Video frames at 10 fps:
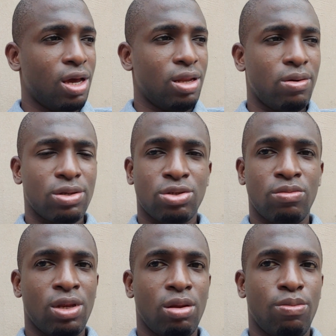There are so
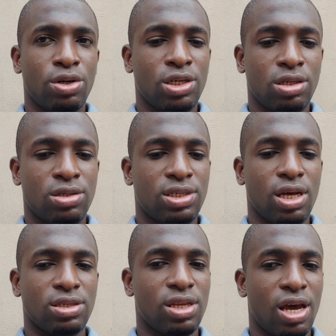many budget
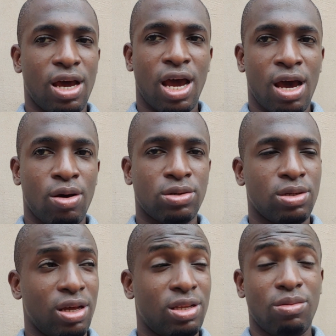sets that are out.
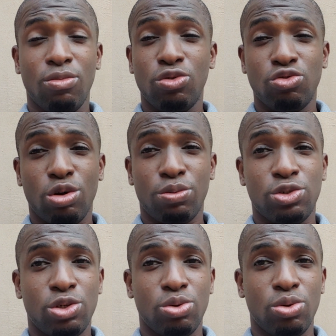I think Moondrop
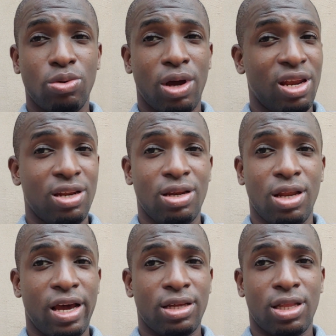2, I didn't
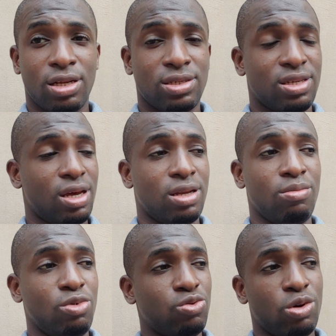like that set.
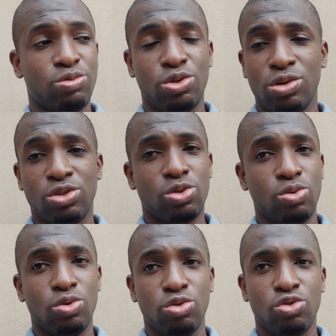Moondrop 2 is
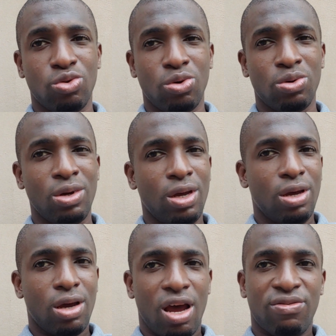too neutral.
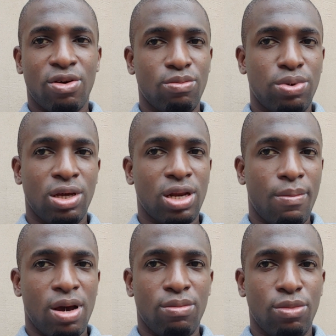I've complained
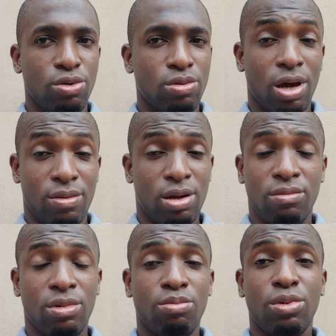about
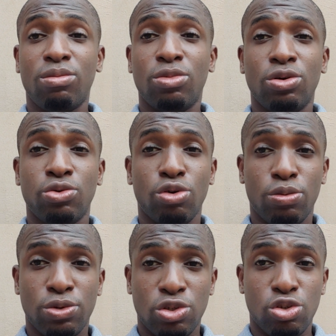
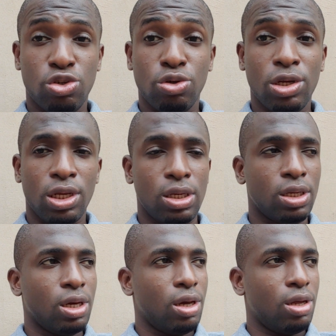Moondrop's
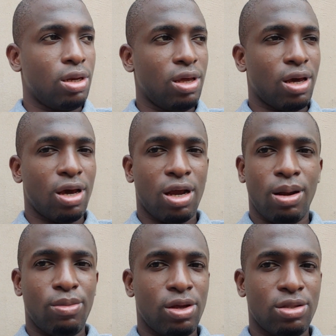tuning. Their
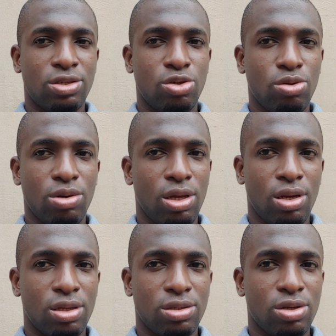Harman
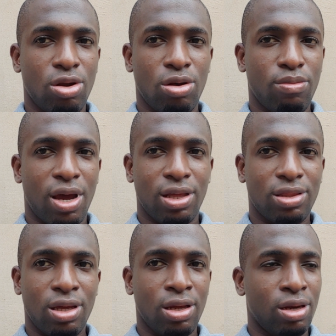tuning is not my
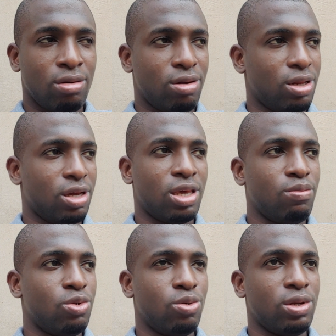thing. They
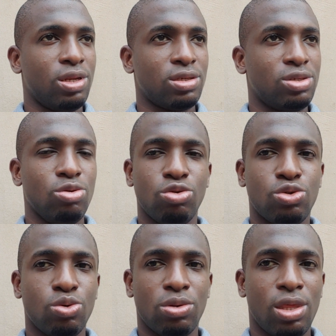keep doing this
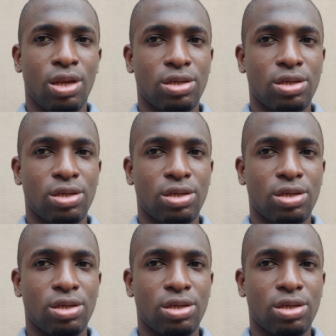neutral thing.